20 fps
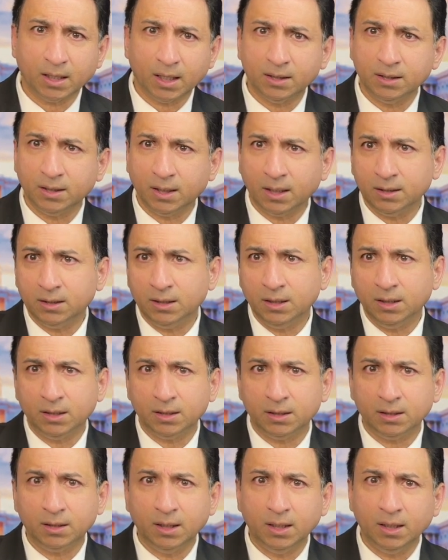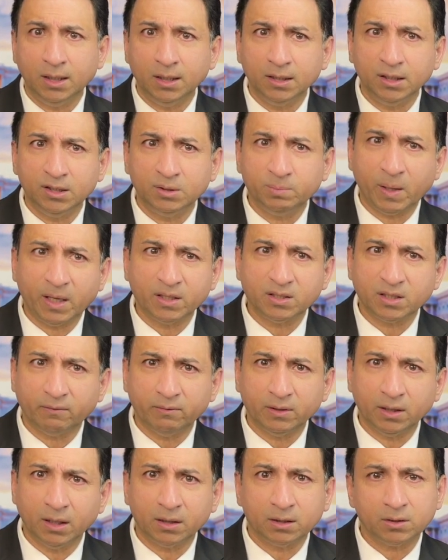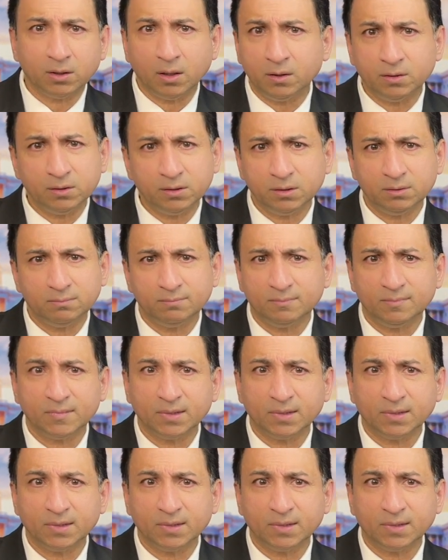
And here he's paying $700?